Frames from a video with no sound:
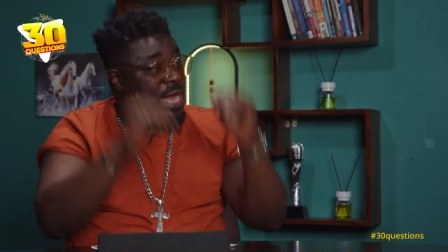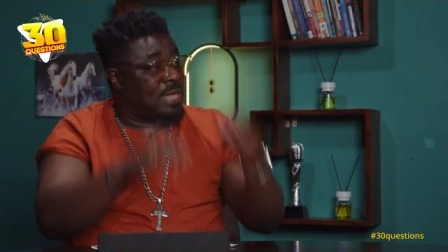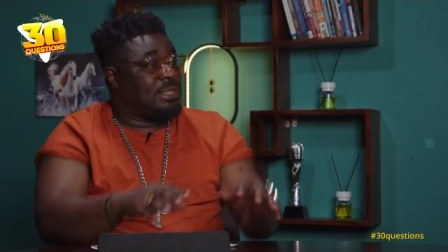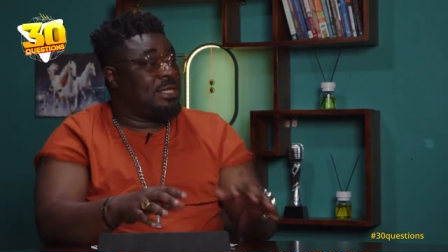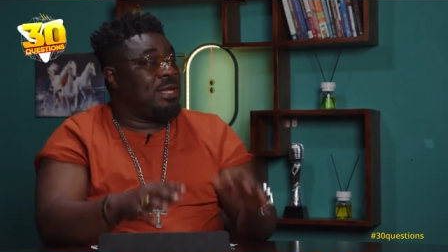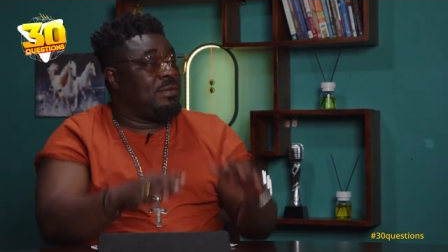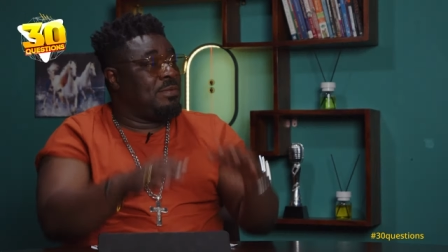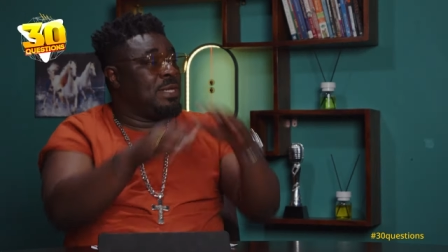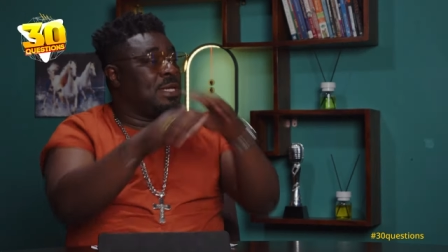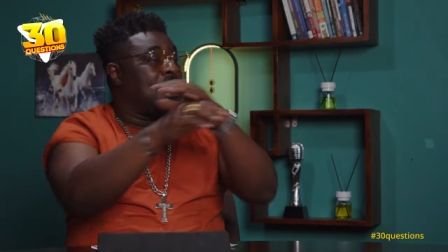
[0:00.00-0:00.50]

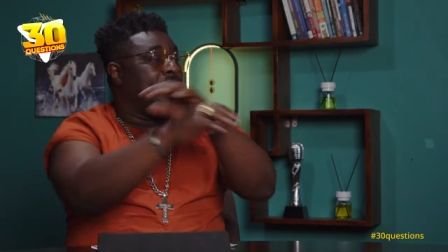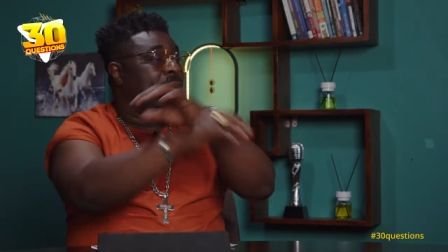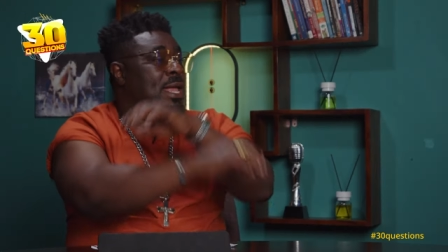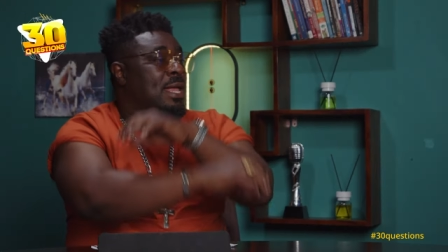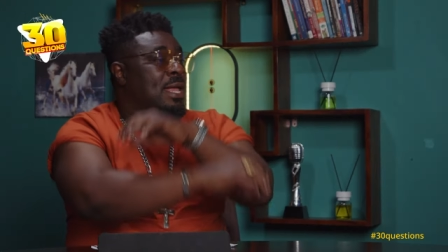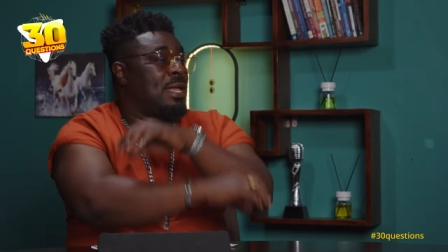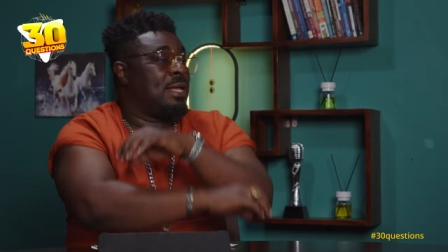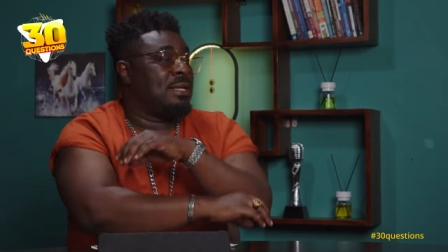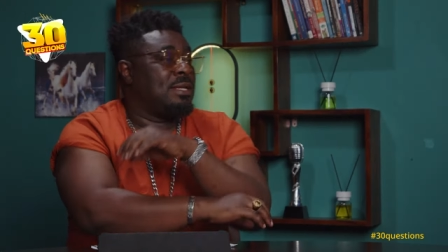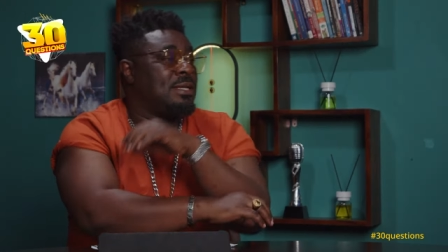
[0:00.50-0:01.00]
shame you
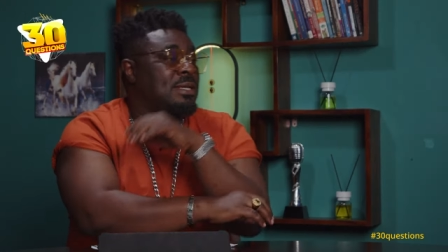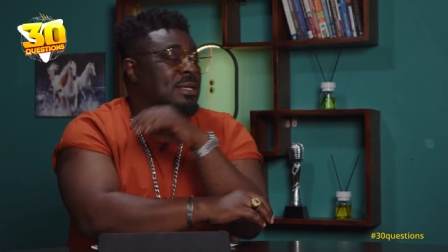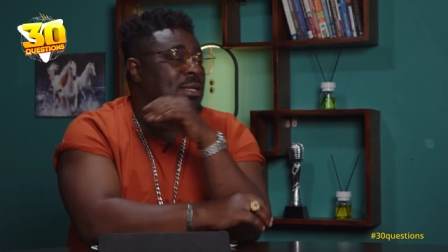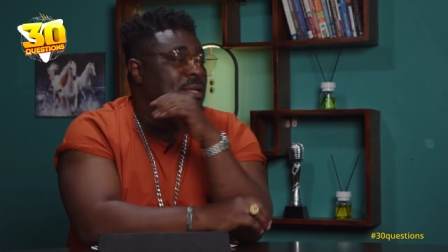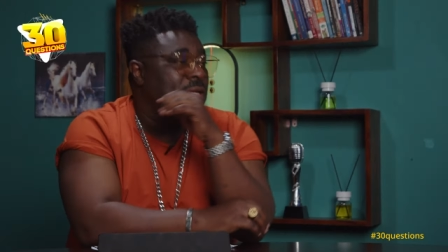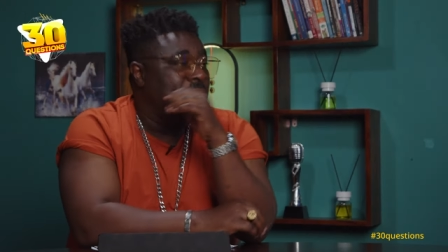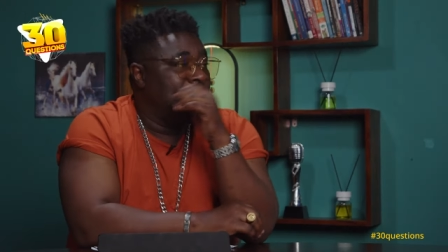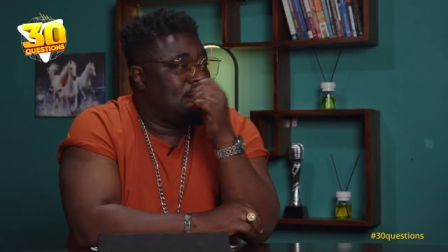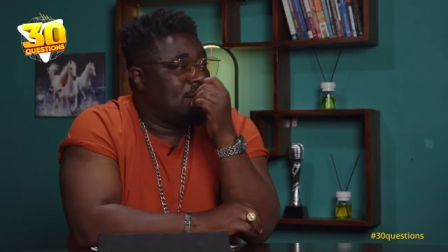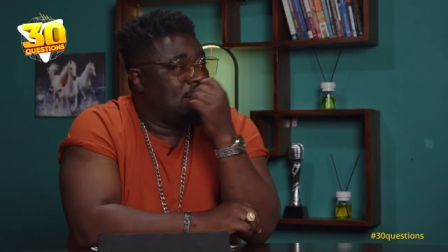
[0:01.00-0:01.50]
now?
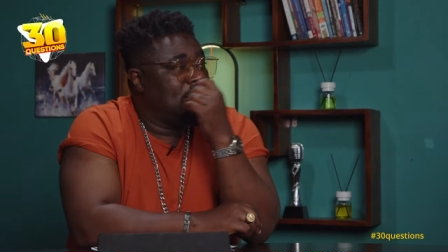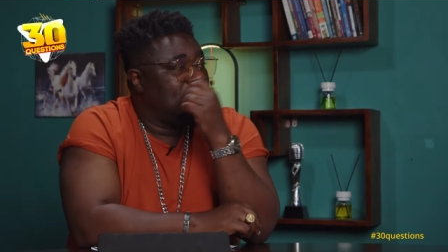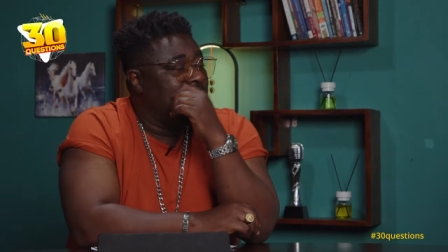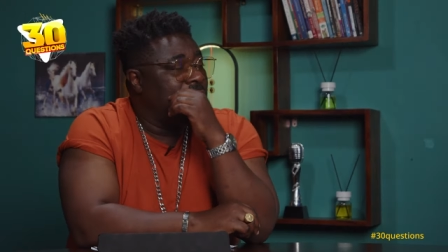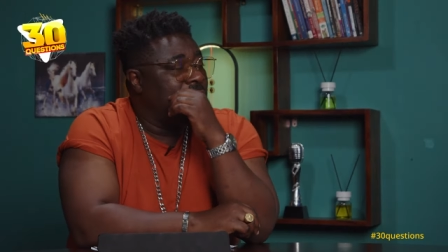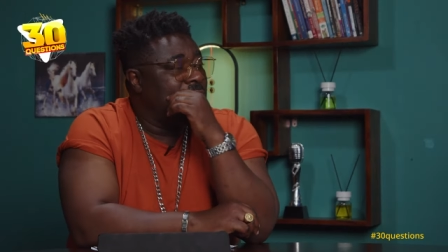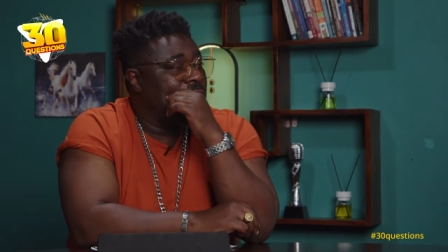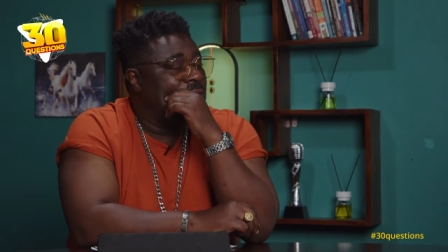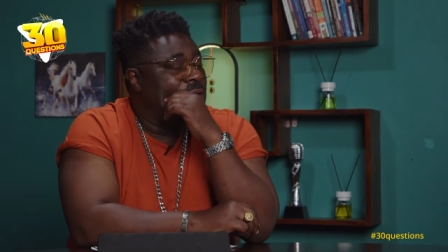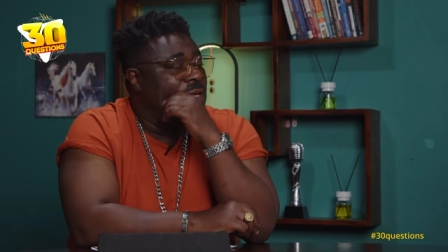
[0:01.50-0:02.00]

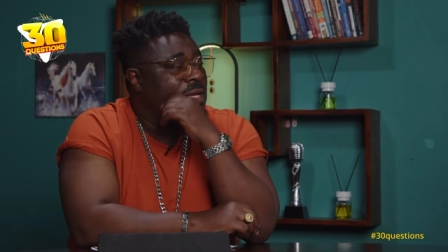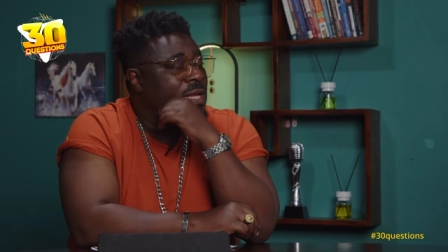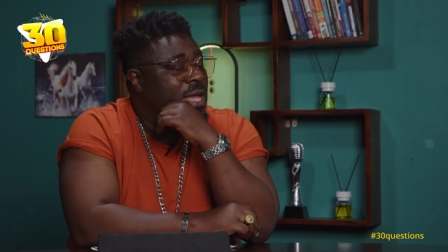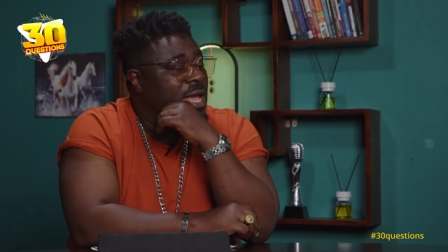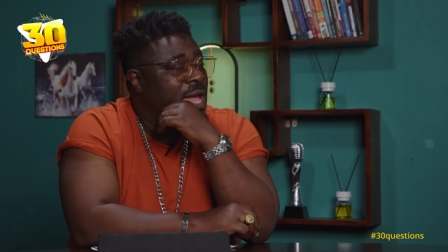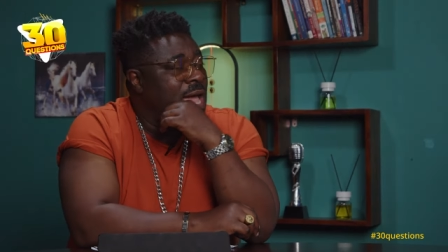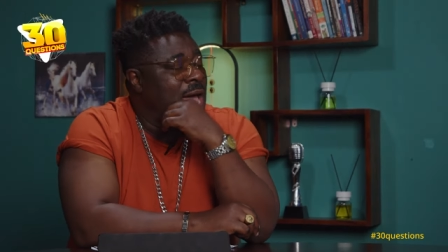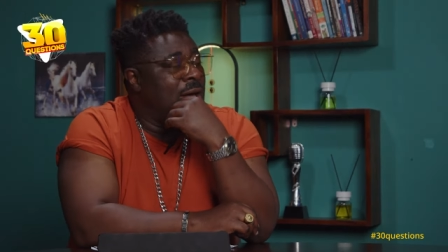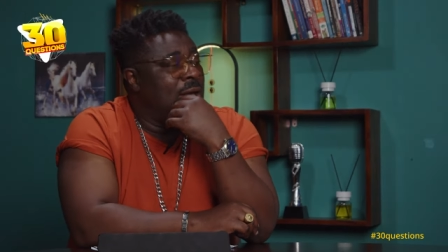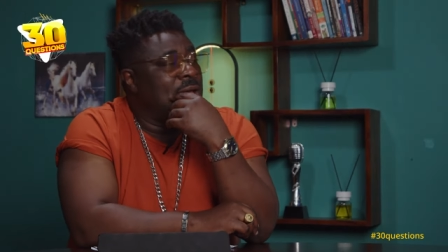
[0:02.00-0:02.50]

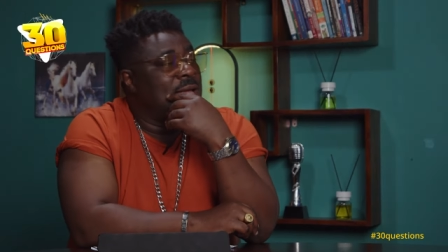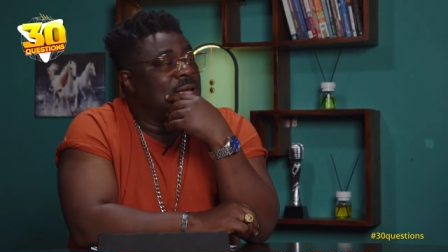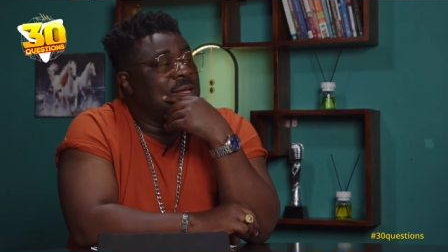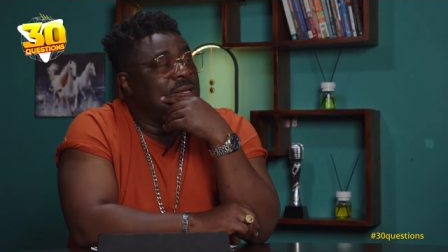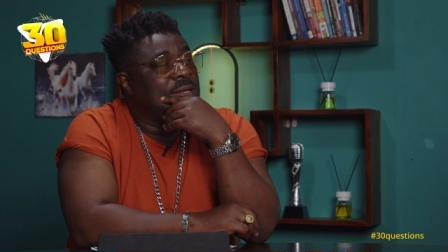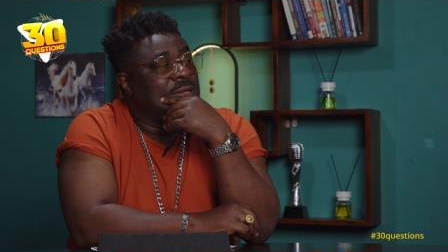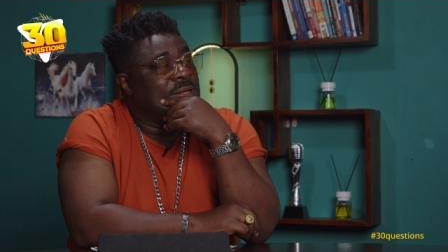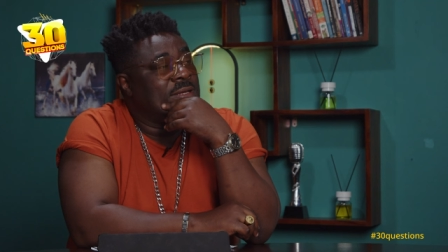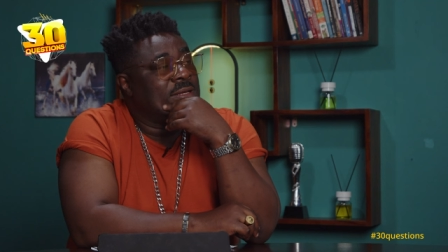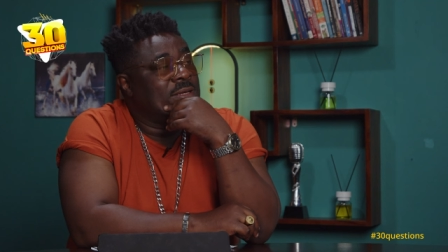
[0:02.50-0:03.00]
Ah!
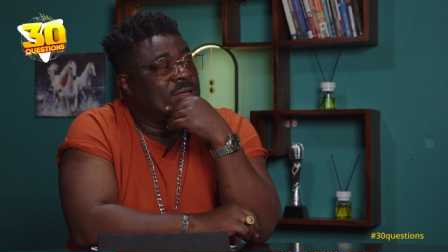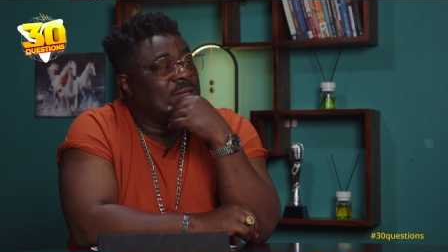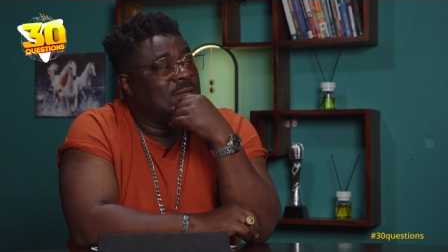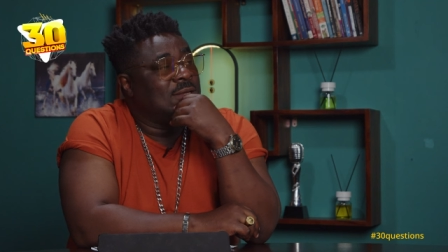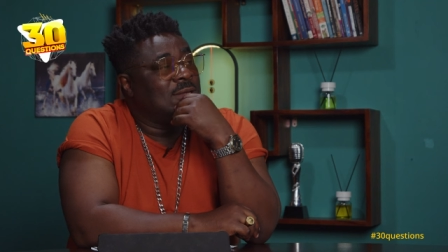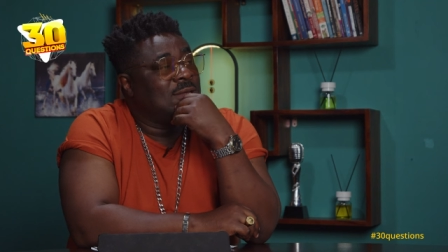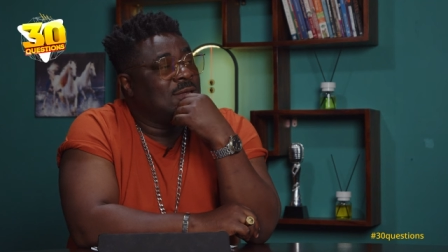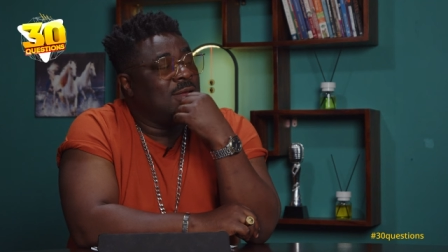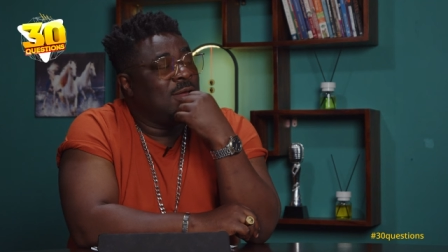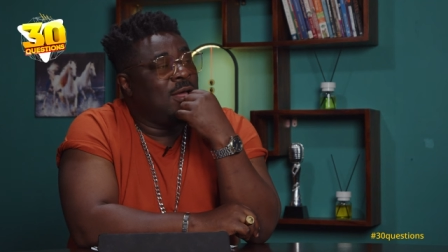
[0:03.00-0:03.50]

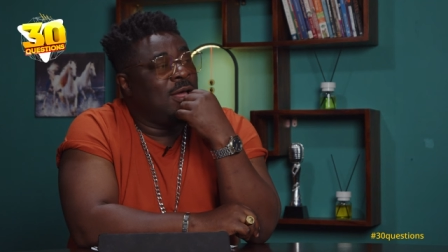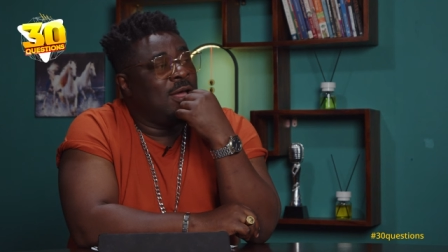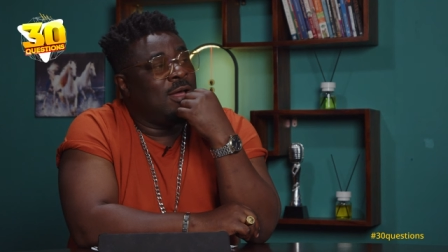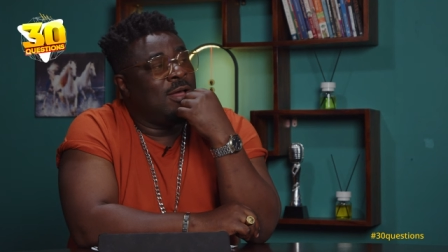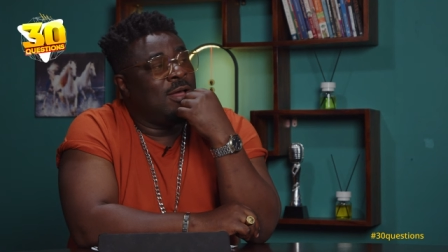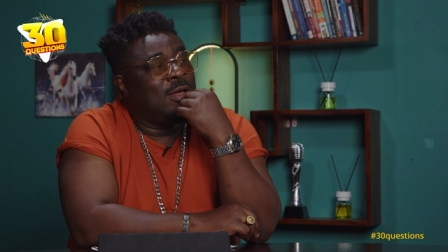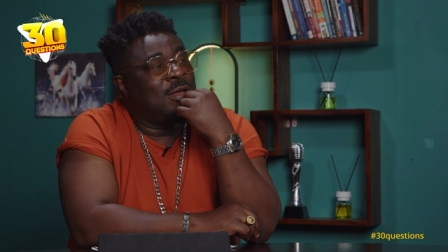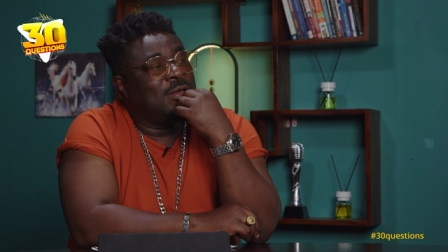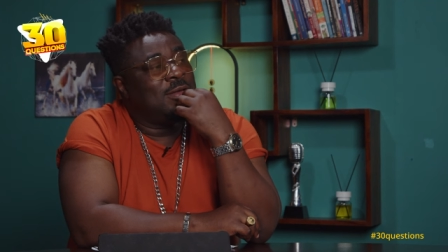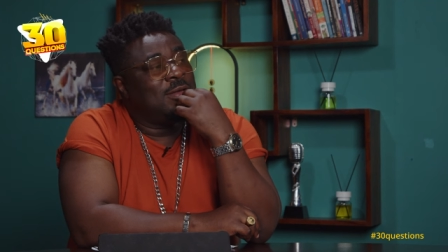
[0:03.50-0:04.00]
Oh,